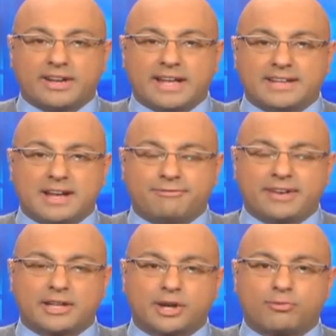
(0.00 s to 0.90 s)
And, and a
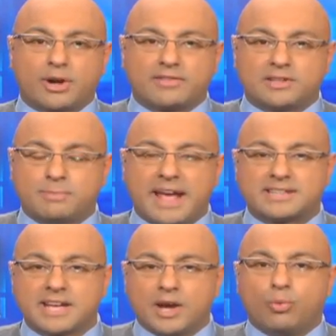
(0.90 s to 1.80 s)
failure of one of these
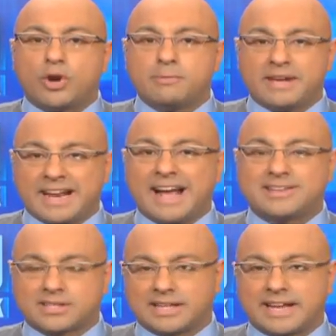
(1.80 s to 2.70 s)
banks wouldn't be an
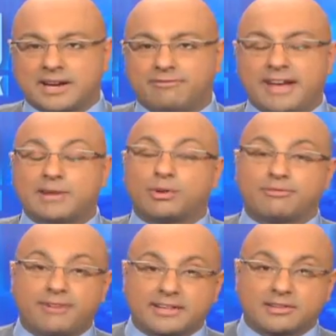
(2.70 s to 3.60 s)
isolated event. It would
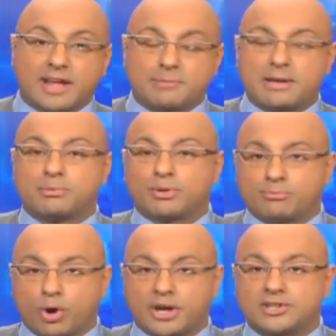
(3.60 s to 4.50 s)
affect a lot of people
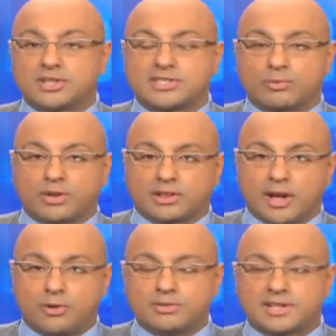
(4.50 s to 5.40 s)
with mortgages and with
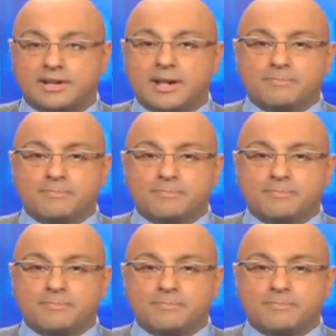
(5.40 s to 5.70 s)
loans and,